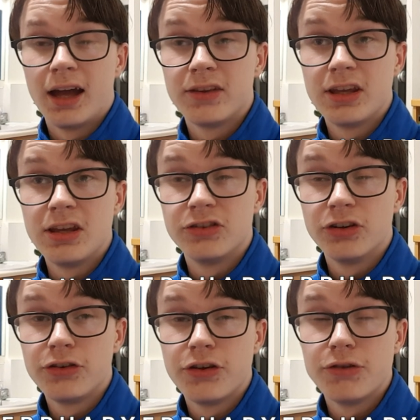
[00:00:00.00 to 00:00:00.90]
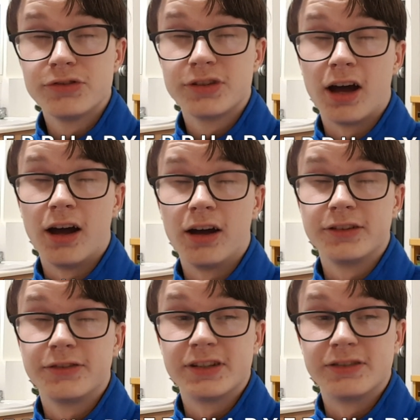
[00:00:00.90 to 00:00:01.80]
The John Hughes
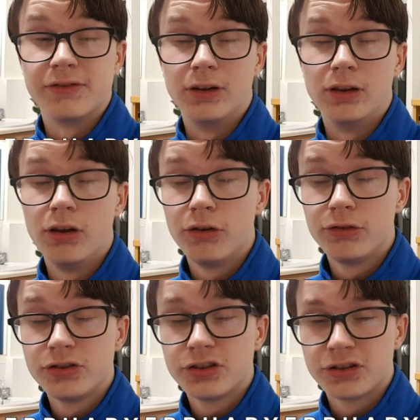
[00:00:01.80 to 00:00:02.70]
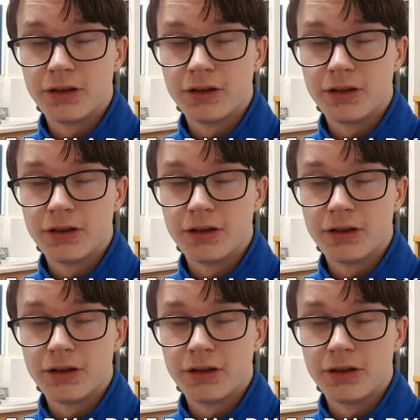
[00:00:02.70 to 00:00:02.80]
Arts Festival launch,